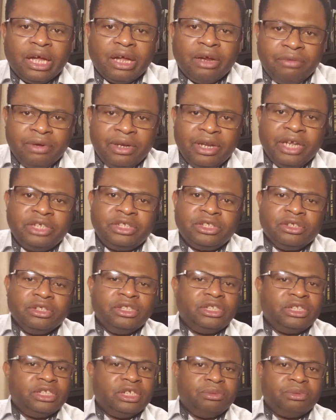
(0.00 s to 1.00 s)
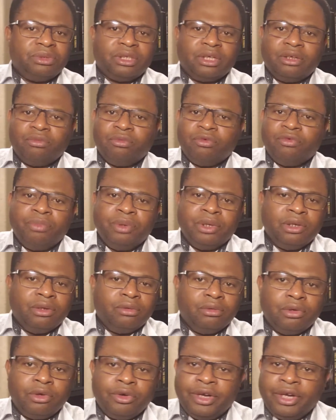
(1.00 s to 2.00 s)
relationships, and we've
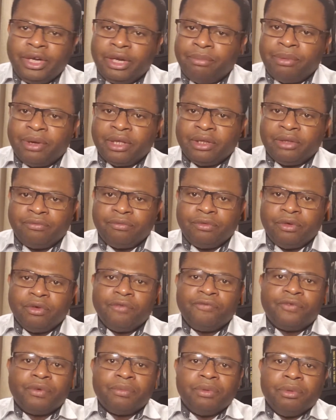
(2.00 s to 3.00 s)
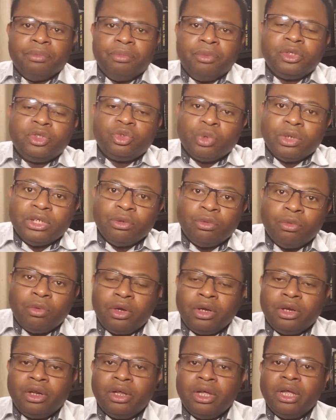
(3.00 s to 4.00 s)
been learning about, from the book
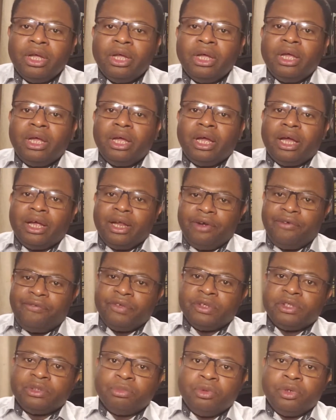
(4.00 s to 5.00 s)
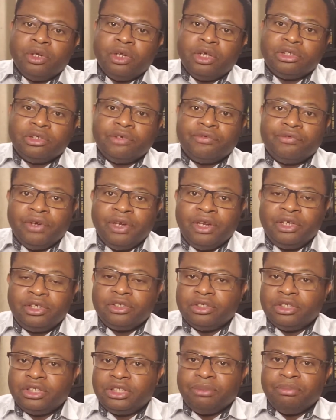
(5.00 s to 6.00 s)
21, Irrefutable Laws of
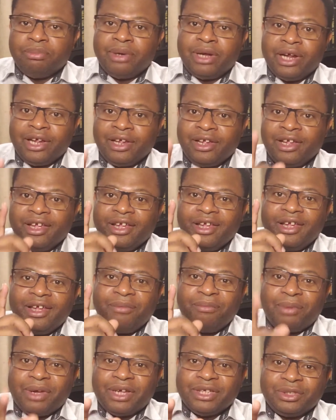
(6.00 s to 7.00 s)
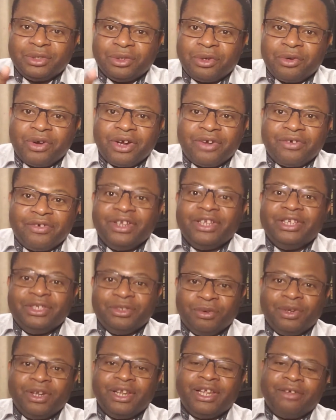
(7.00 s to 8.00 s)
Relationship by Pastor Gregory
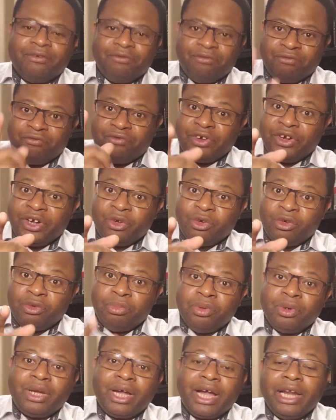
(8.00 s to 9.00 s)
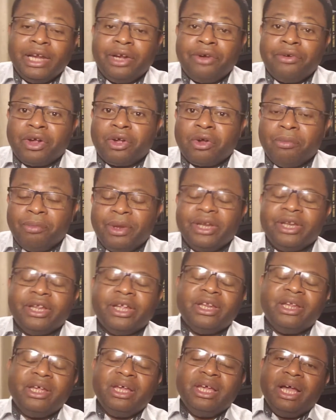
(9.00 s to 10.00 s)
Jola. Very good book, highly
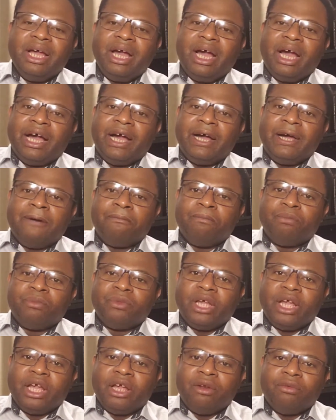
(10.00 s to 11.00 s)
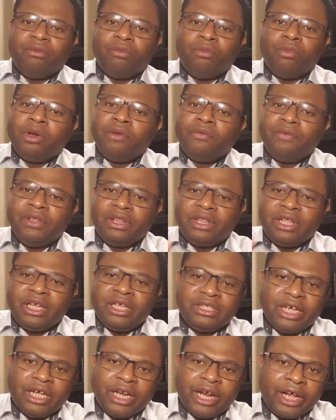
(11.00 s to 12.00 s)
recommended. And one of the
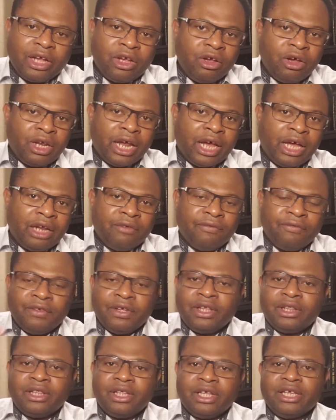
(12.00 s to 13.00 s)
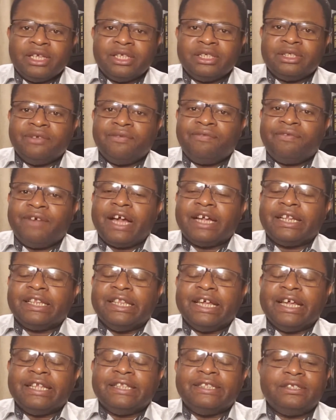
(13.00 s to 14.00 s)
things that I got out of it is the fact
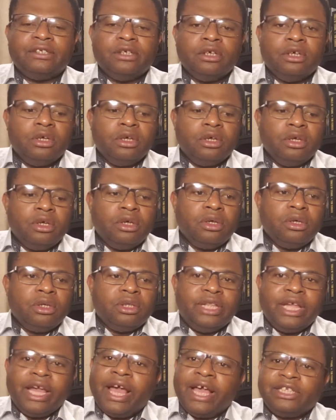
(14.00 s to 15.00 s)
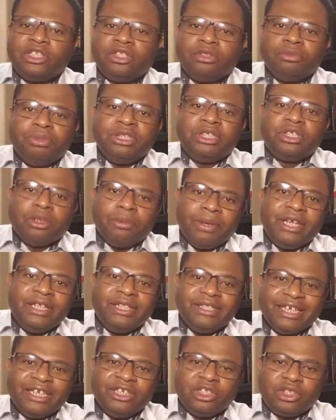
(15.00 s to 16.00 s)
that there has to be some
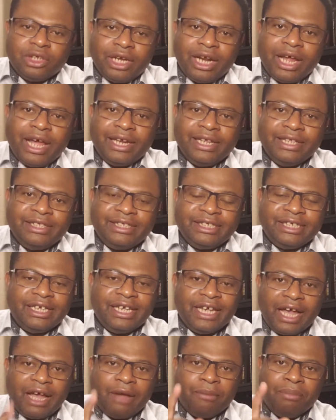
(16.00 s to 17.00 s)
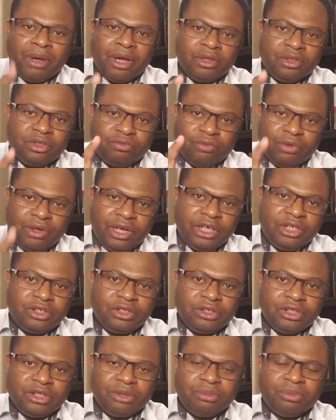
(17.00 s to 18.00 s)
intentionality about
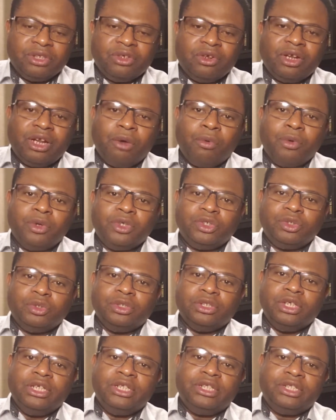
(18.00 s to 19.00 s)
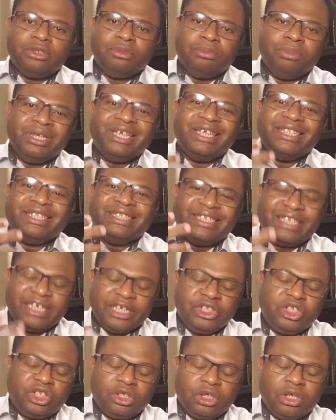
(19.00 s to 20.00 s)
relationships. In other words, you need to be
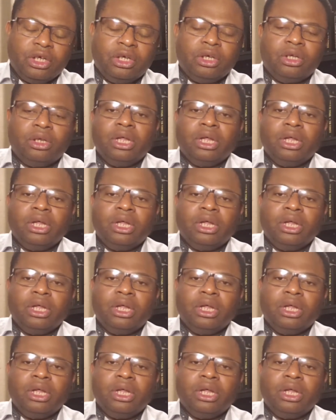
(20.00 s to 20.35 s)
intentional